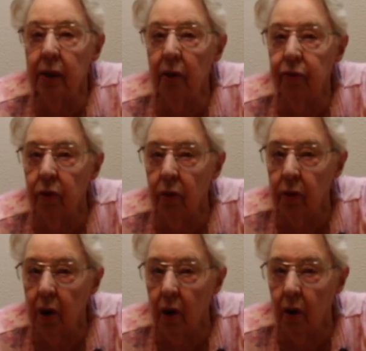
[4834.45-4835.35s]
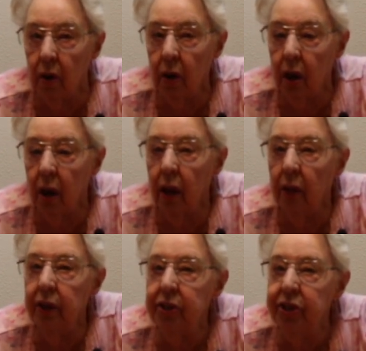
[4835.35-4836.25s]
a phone call.
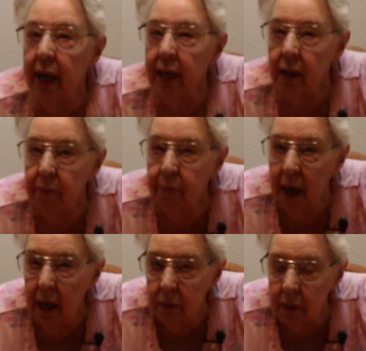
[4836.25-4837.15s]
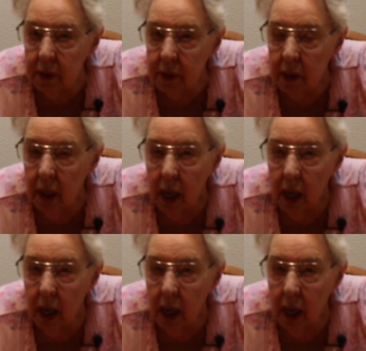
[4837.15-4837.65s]
The cheque had bounced.